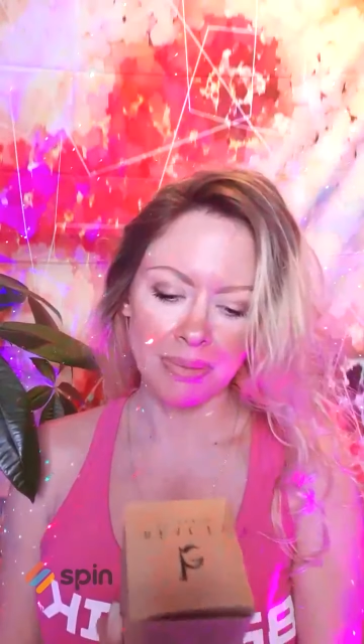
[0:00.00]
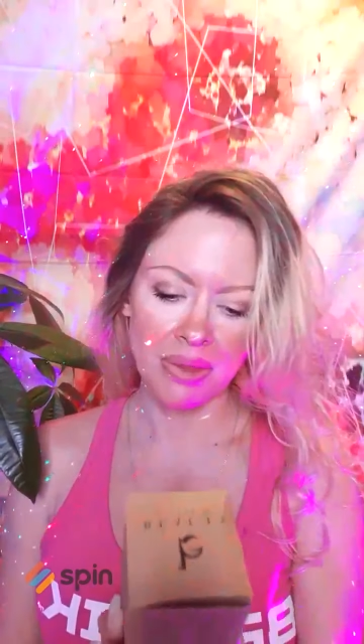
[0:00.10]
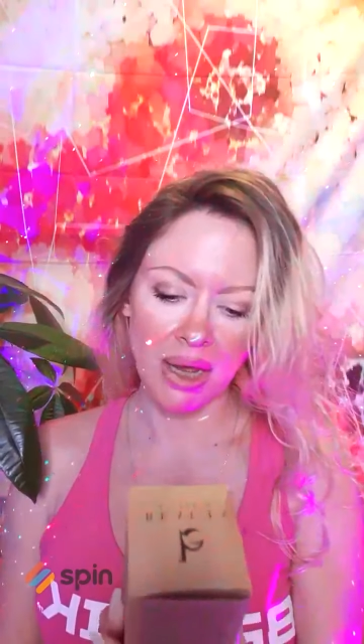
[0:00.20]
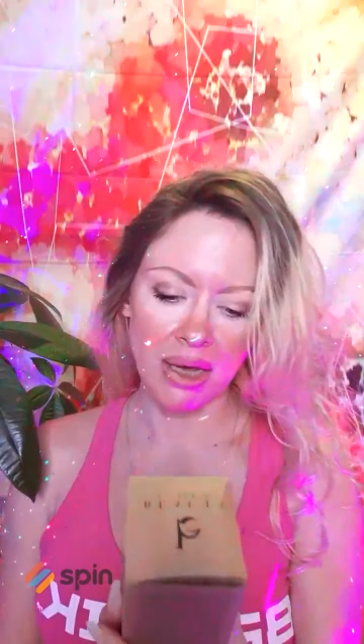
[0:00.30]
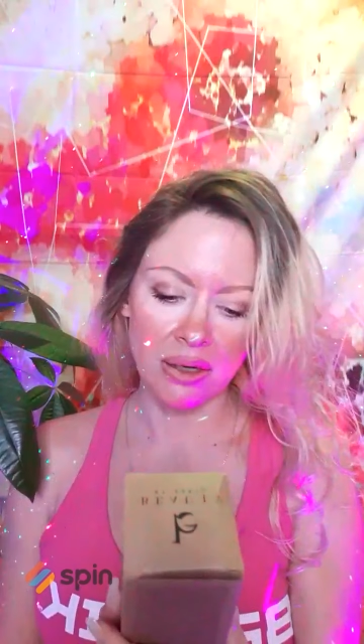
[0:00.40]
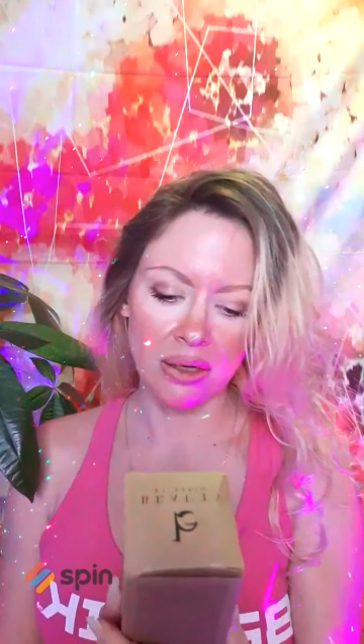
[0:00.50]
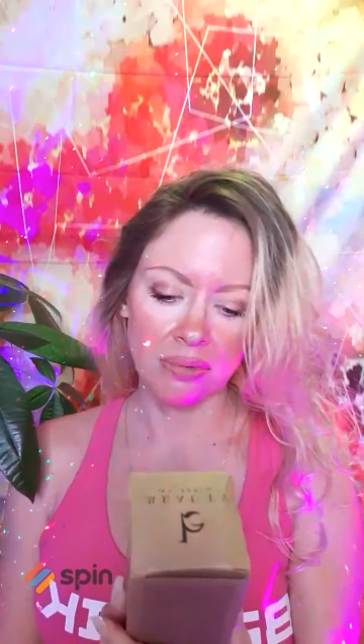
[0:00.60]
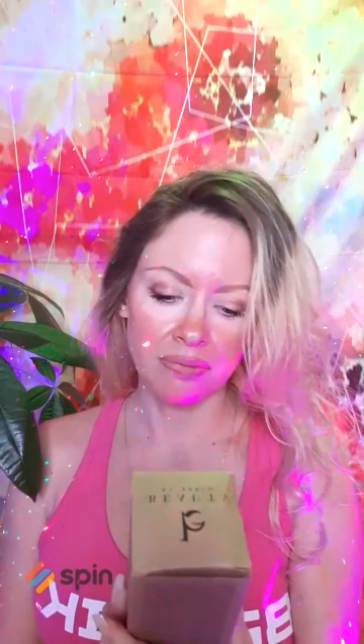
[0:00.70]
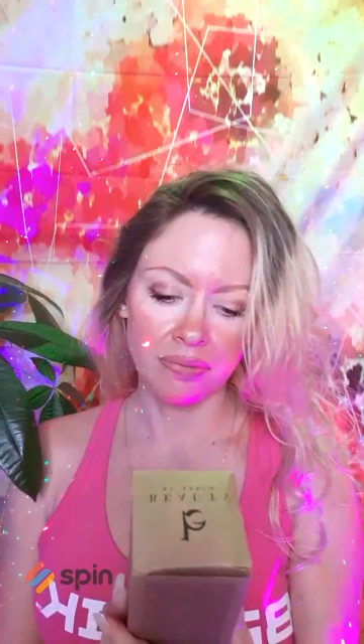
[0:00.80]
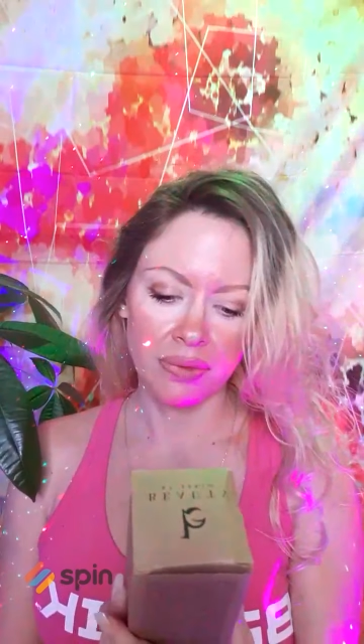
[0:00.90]
that
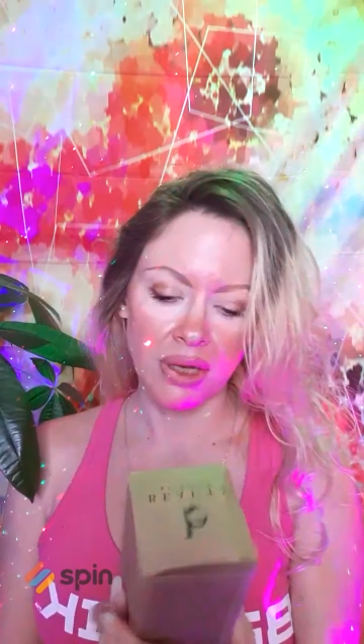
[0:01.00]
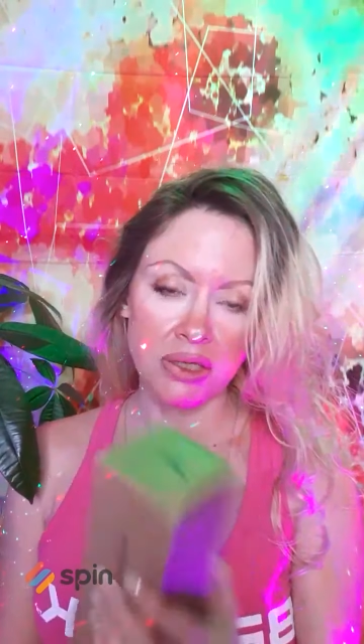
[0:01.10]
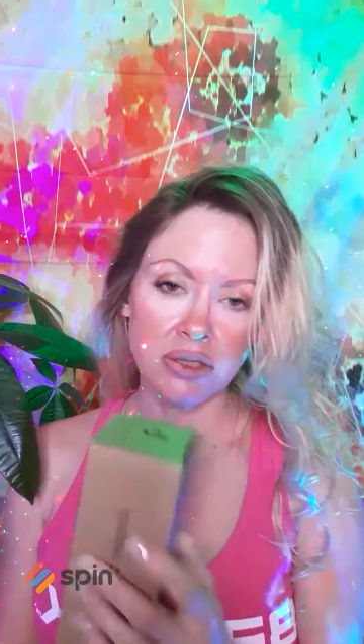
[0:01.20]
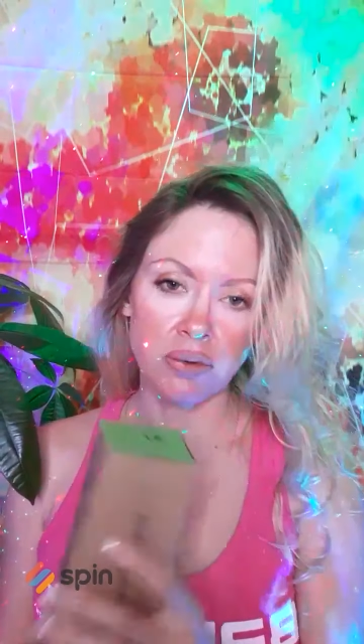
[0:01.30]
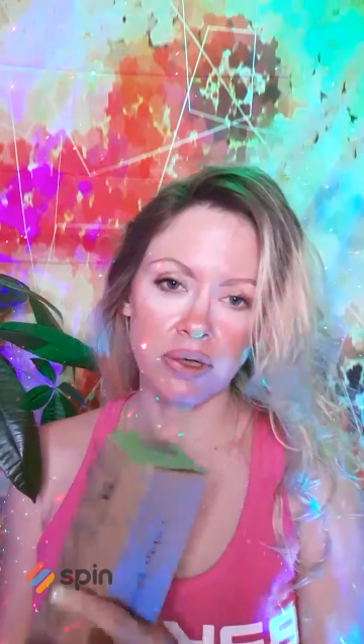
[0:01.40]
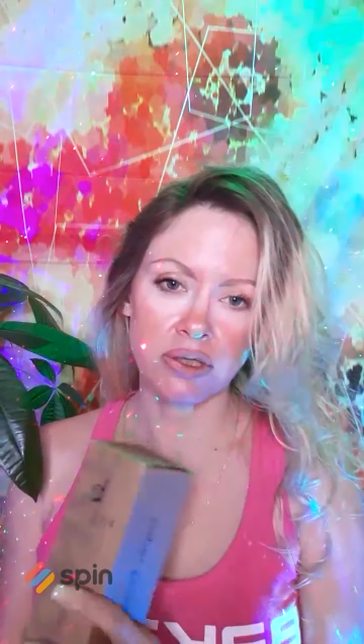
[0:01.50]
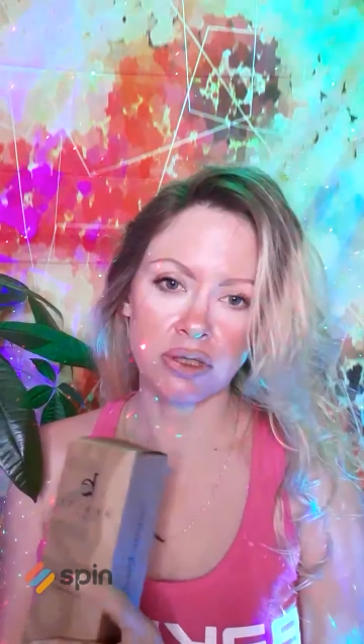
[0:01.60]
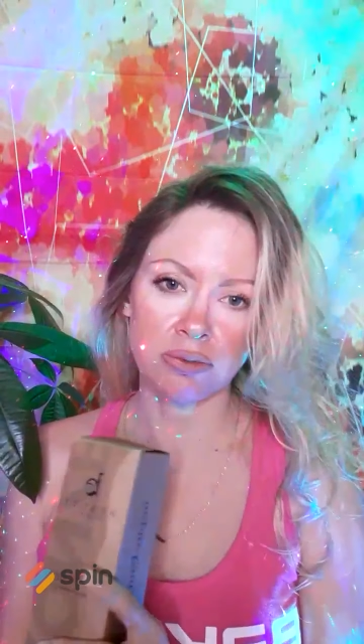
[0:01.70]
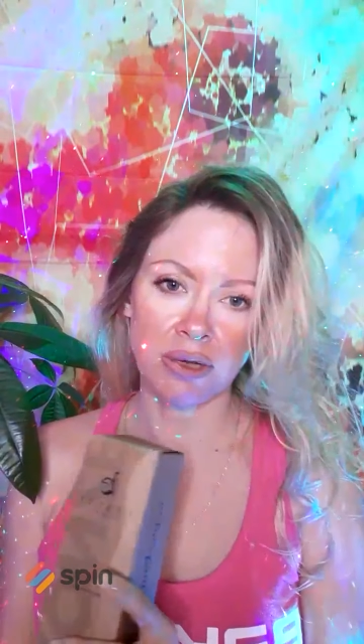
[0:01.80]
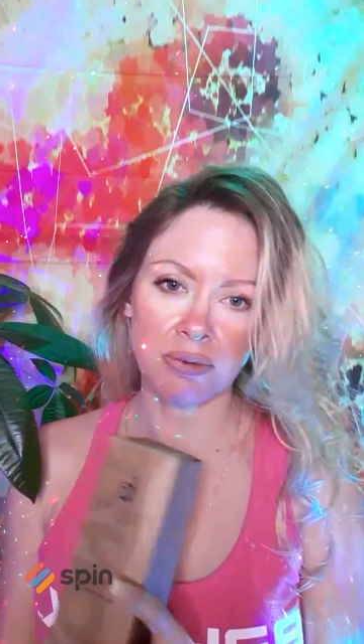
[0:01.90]
is going
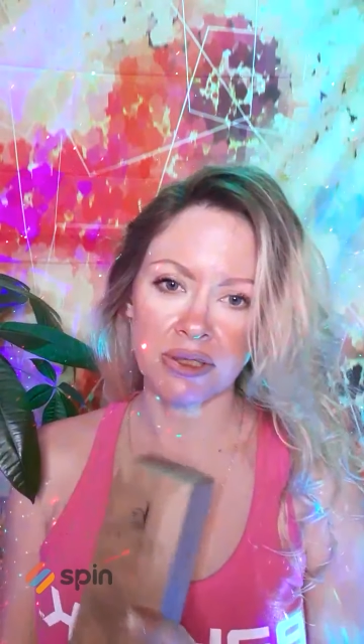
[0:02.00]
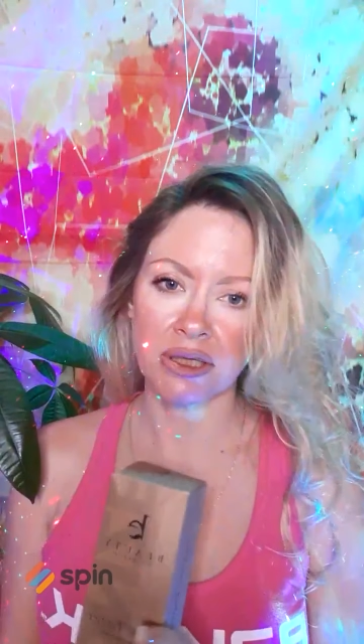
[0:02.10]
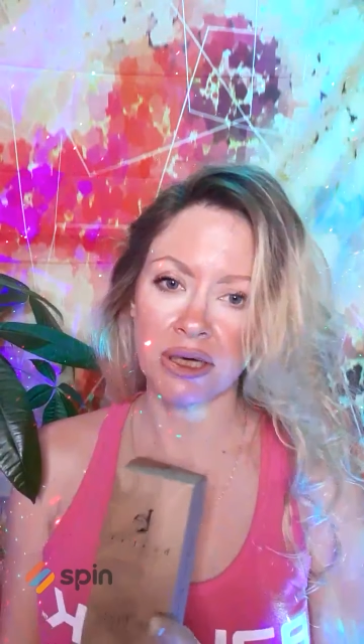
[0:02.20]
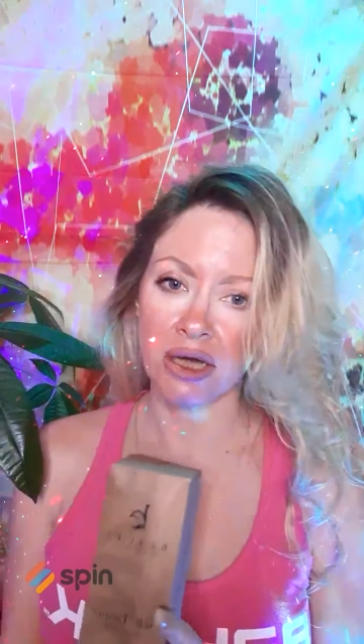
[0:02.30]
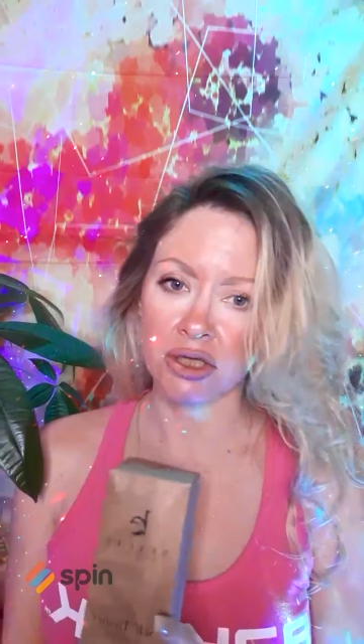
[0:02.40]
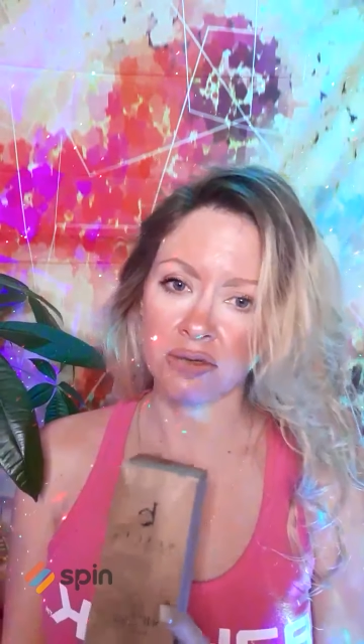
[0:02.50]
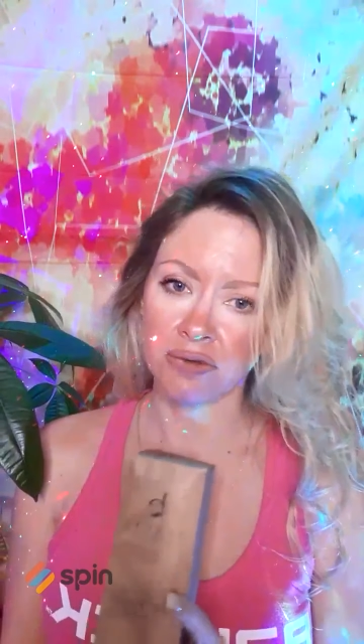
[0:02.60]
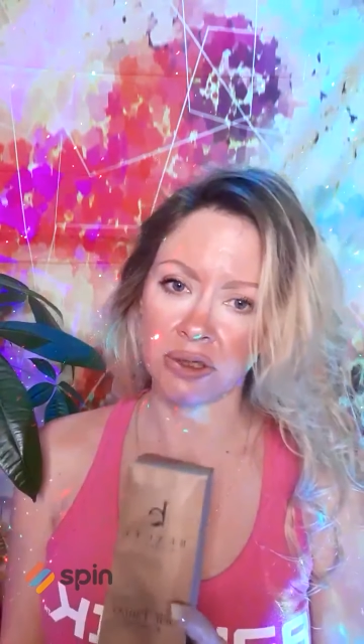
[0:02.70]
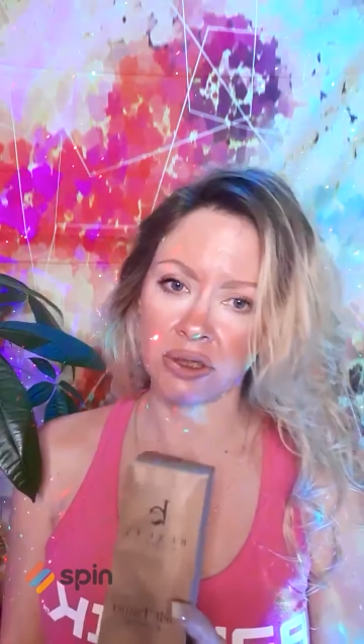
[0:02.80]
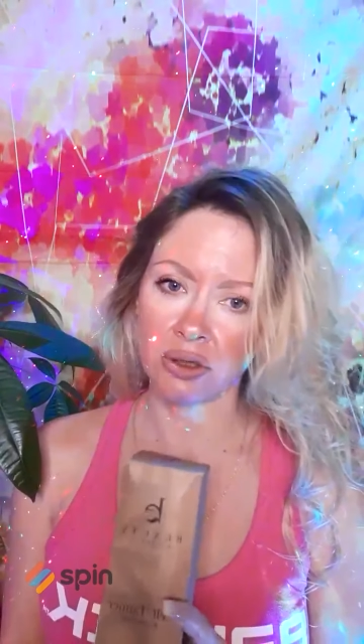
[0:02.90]
to make my skin actually
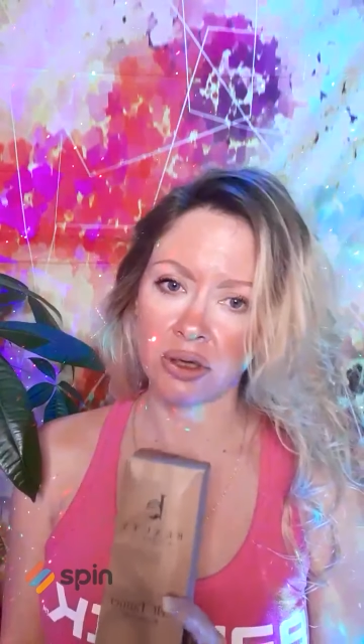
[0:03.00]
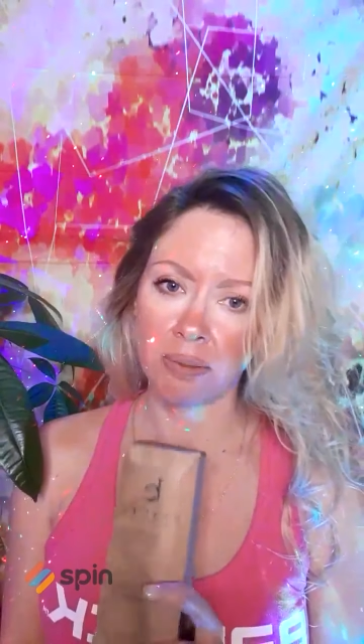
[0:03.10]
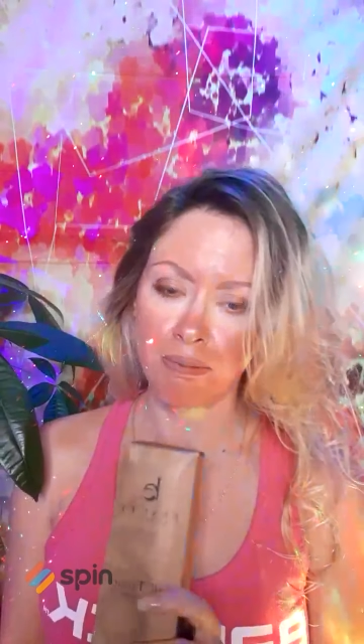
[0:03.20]
feel and look